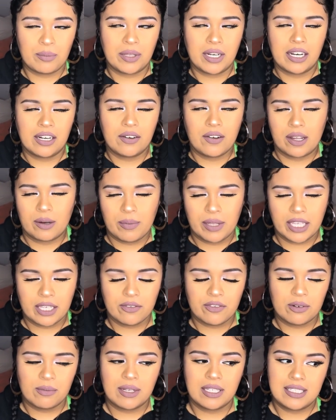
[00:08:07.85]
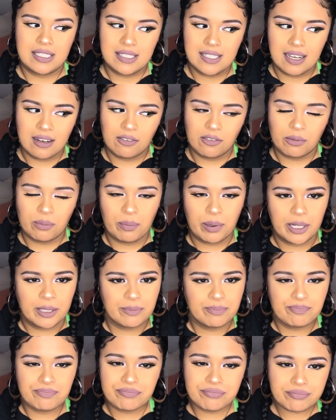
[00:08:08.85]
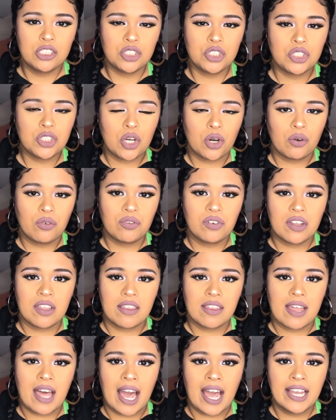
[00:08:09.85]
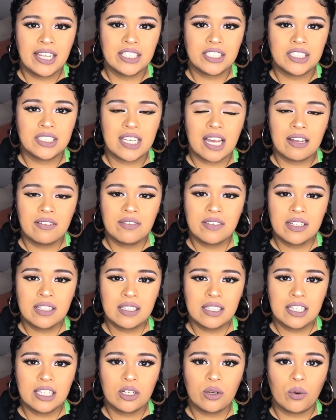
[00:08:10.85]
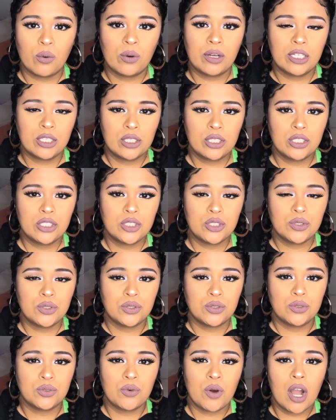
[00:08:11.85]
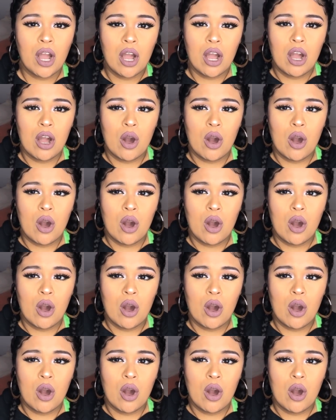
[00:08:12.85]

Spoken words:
I mean, I know how to make it for myself, but so for that, you're definitely going to